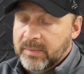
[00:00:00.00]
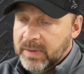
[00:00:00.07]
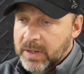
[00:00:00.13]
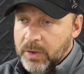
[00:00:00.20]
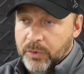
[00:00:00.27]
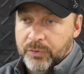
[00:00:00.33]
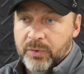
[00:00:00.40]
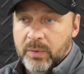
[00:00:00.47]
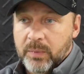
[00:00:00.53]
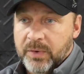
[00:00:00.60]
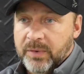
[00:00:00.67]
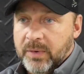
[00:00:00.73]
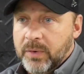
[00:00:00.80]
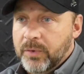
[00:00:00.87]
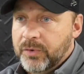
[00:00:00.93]
Here's
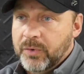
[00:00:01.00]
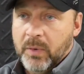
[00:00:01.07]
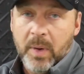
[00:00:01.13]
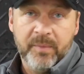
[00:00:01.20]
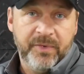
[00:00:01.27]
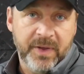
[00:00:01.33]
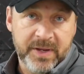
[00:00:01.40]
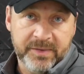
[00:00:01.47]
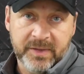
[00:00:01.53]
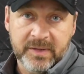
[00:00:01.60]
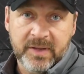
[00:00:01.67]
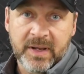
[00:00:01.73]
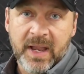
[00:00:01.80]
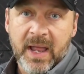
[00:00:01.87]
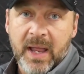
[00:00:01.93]
who I'm facing
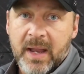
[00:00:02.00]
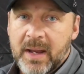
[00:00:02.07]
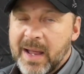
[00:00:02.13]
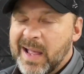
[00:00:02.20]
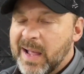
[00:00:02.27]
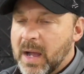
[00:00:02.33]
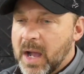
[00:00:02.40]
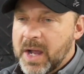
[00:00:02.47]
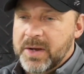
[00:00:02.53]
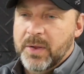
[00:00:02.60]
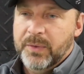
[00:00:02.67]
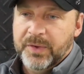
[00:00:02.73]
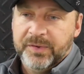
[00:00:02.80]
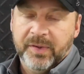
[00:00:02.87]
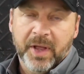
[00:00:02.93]
today. I
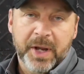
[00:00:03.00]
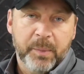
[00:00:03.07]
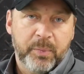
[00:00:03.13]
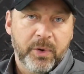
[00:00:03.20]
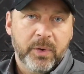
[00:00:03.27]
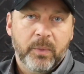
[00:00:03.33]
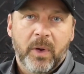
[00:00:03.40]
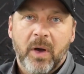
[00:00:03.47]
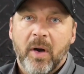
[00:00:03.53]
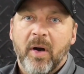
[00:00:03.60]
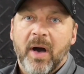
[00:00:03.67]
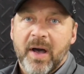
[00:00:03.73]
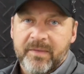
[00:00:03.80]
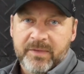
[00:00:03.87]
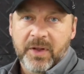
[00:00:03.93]
know this lineup pretty
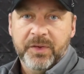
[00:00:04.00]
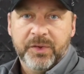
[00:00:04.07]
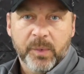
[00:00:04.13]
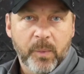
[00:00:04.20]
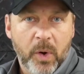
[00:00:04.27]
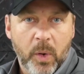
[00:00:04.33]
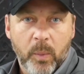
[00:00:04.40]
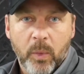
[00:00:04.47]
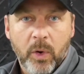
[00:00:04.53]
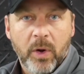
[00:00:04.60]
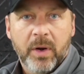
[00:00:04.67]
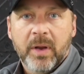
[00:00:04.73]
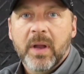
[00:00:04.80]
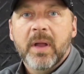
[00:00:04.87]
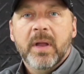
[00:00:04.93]
well. I've done some
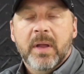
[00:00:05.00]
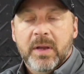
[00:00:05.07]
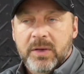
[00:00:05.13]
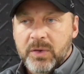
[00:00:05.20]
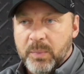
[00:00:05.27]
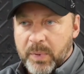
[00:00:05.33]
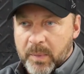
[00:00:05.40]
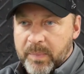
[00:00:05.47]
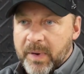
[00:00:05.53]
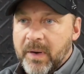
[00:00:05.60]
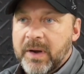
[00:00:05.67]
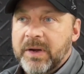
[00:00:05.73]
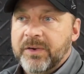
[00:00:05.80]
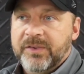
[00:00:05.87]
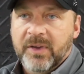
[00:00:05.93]
homework. You're
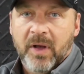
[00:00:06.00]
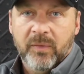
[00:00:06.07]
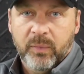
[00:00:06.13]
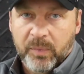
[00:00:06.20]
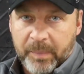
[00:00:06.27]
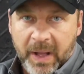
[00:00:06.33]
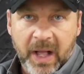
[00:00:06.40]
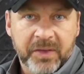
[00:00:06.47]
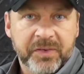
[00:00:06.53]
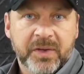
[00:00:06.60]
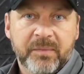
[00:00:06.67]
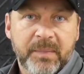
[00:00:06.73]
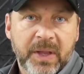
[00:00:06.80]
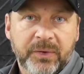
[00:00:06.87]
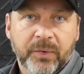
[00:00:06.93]
preparing yourself with
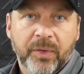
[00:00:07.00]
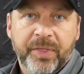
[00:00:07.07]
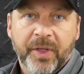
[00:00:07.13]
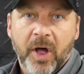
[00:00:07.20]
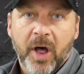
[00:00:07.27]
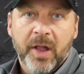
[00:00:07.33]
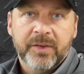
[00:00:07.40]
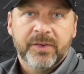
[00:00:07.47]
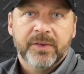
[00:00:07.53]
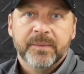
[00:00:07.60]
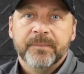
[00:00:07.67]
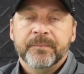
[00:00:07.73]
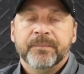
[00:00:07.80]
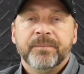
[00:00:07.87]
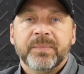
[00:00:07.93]
positive mental thoughts.
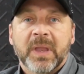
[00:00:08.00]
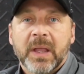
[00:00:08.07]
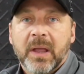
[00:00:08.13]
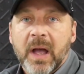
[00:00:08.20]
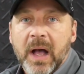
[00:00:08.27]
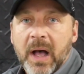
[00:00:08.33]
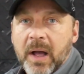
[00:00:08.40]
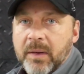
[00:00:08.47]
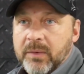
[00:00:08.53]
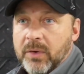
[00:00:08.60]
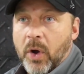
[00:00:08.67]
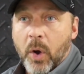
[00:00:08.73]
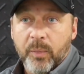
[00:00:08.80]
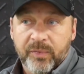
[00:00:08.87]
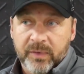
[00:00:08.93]

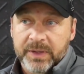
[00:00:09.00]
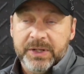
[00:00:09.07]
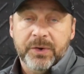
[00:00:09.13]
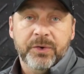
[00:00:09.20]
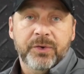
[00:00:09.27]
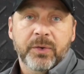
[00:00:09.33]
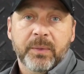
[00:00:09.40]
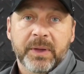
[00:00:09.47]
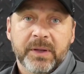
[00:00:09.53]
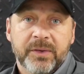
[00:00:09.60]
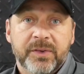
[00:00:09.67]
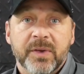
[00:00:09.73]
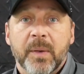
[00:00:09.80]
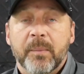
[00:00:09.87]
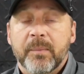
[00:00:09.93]
Hopefully you're doing
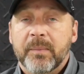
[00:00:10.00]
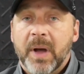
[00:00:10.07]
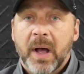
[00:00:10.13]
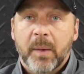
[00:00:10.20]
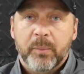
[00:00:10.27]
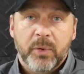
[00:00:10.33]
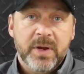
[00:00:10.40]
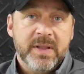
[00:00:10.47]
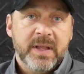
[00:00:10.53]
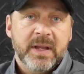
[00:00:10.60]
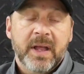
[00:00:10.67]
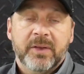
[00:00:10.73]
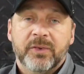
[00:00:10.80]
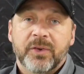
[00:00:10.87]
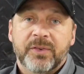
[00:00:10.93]
some breathing
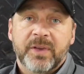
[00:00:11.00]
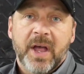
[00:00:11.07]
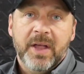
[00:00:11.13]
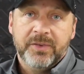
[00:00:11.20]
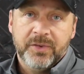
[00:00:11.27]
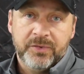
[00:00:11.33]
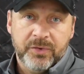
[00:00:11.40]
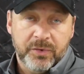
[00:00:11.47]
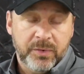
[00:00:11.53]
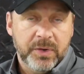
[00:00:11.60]
exercises.